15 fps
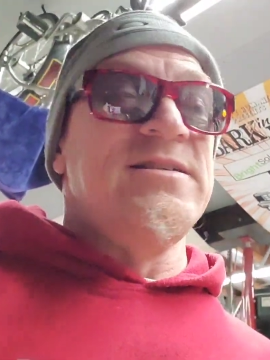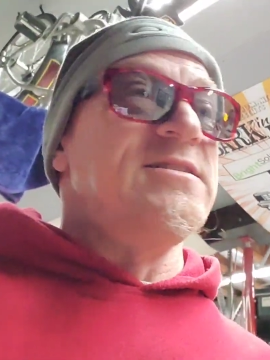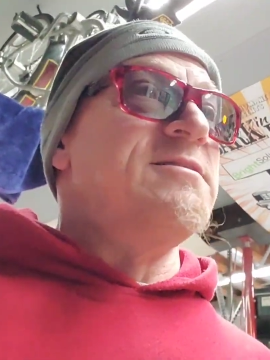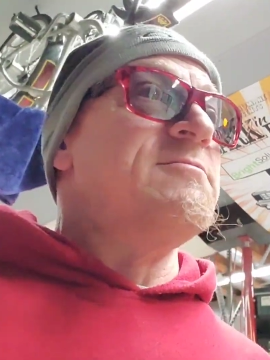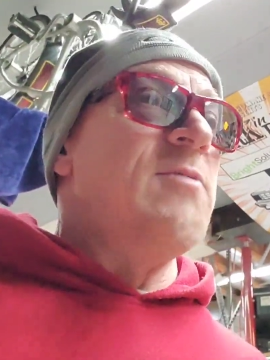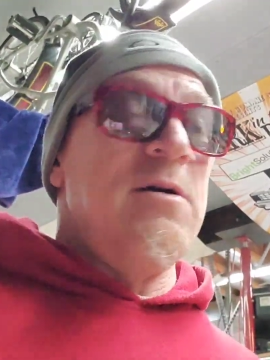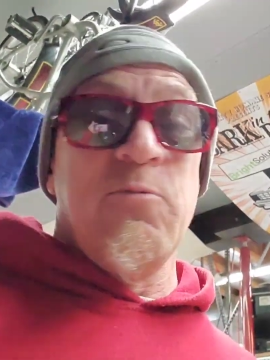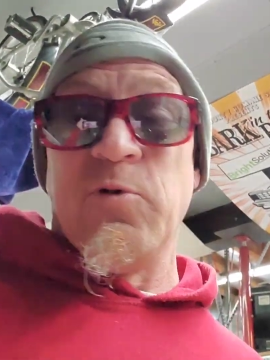And
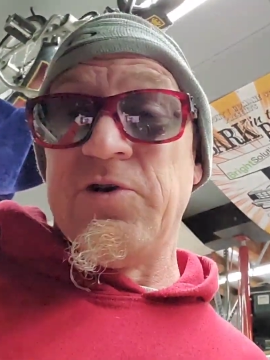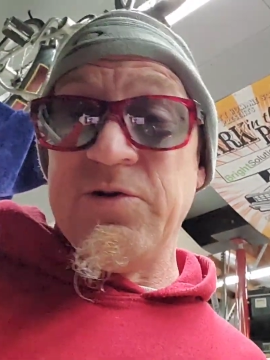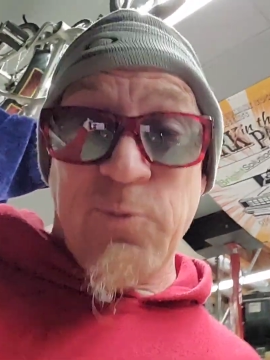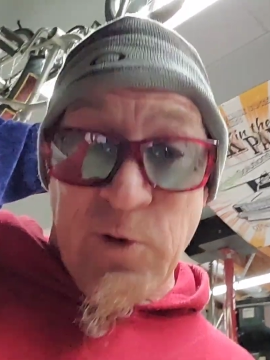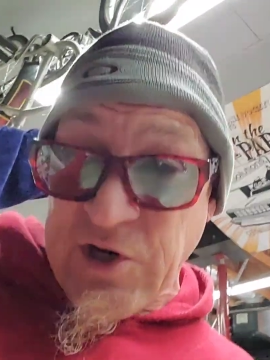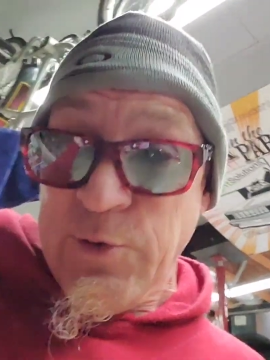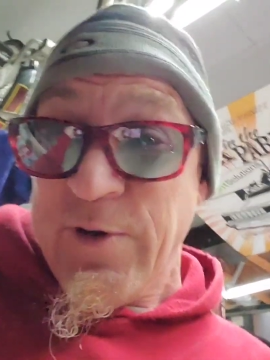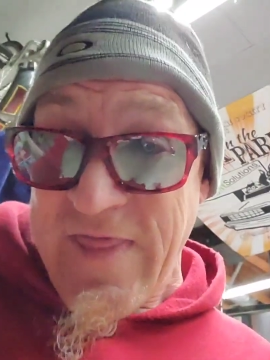we're
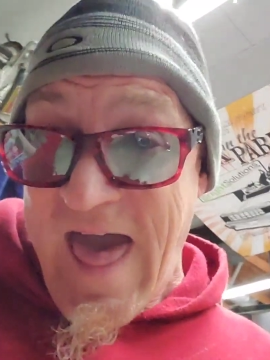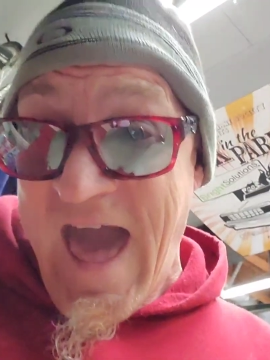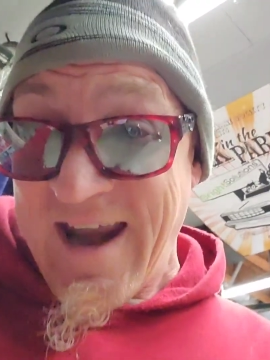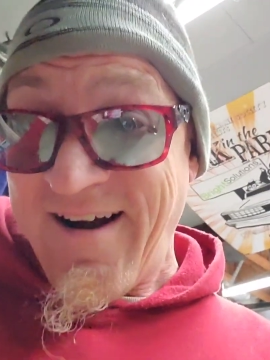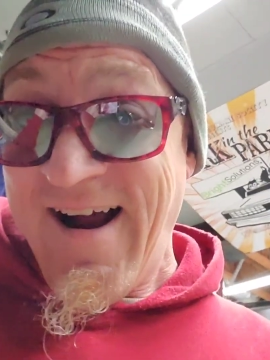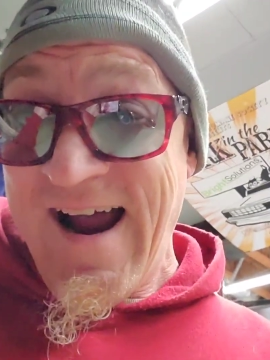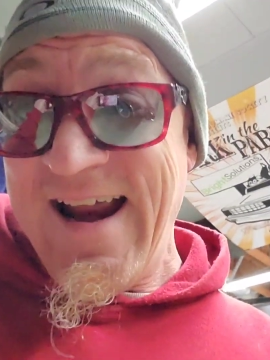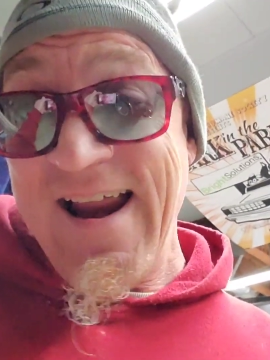doing that.
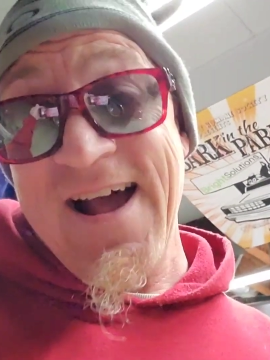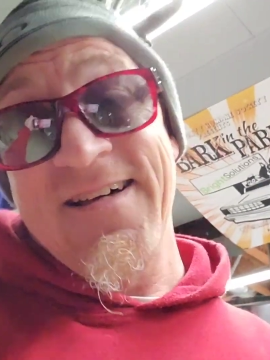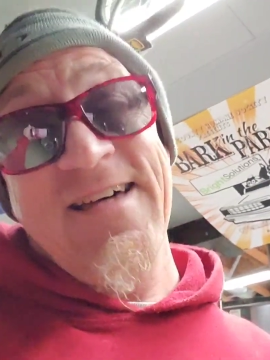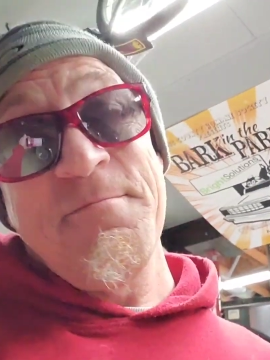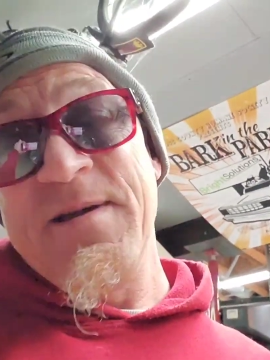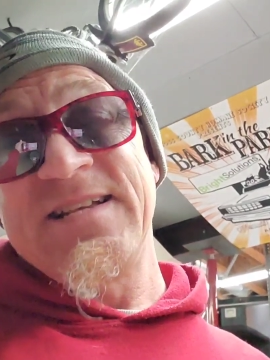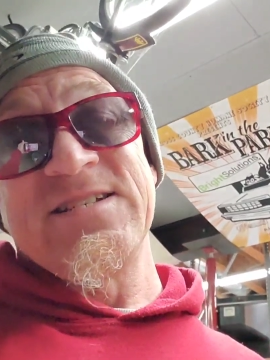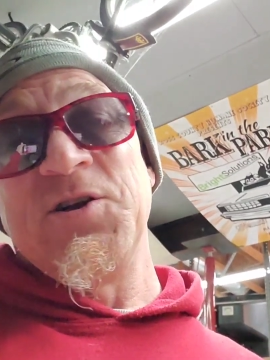All right, how
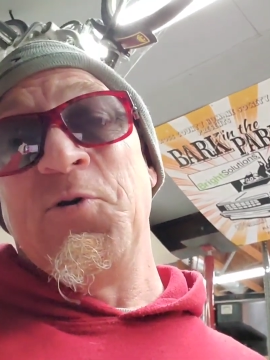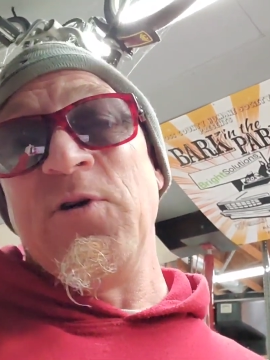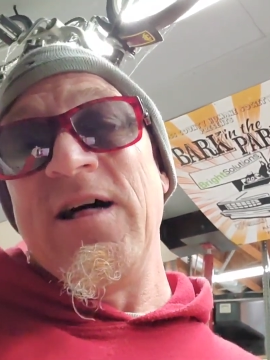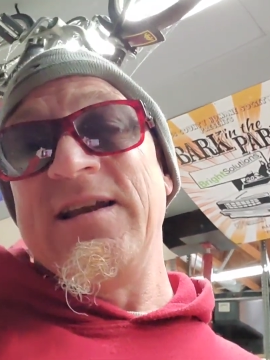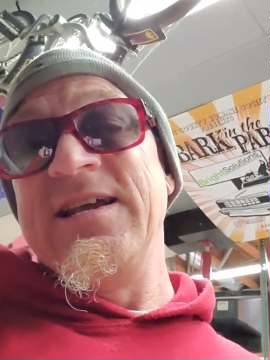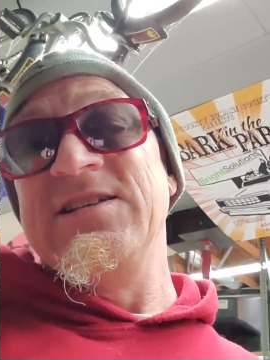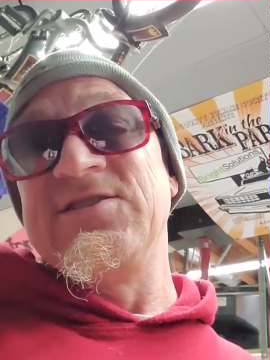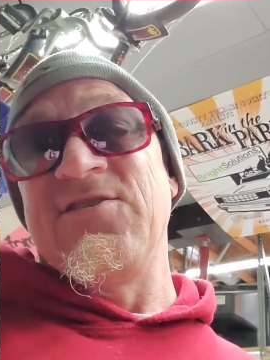that makes it a whole
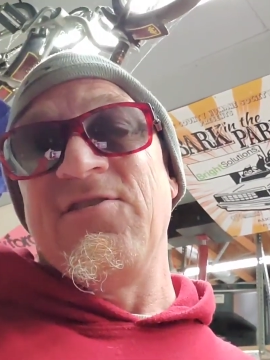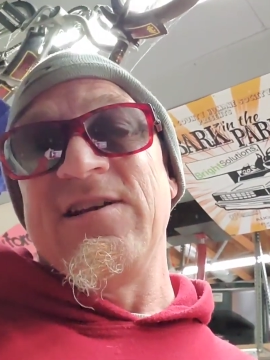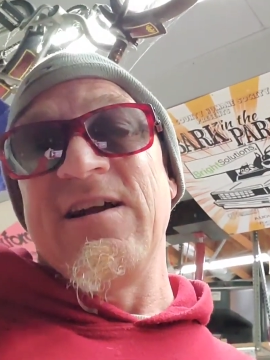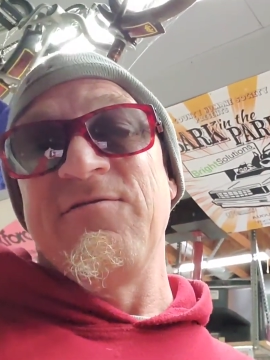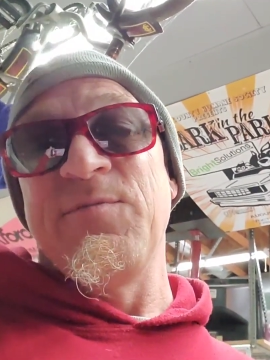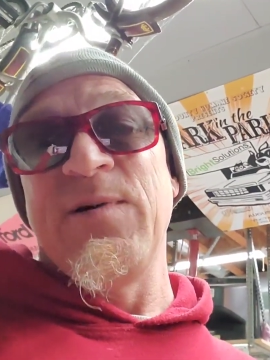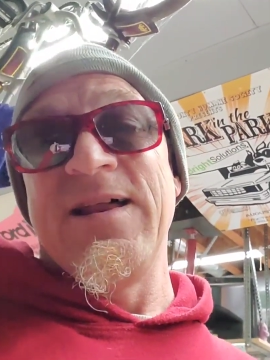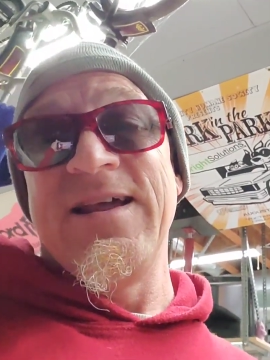lot easier on
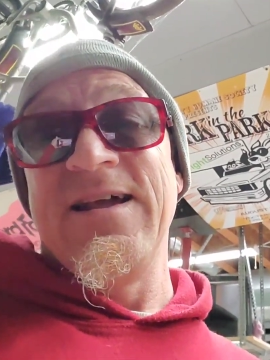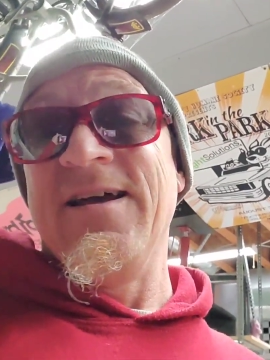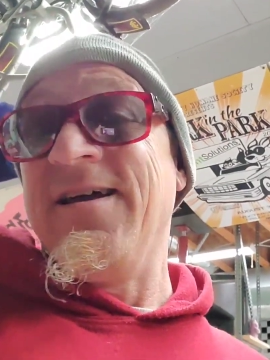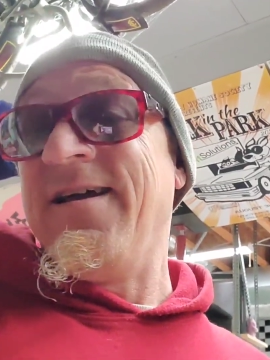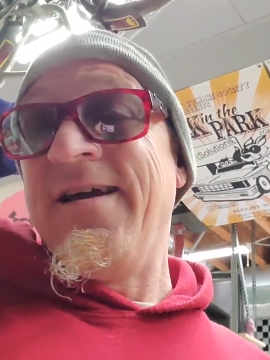everybody.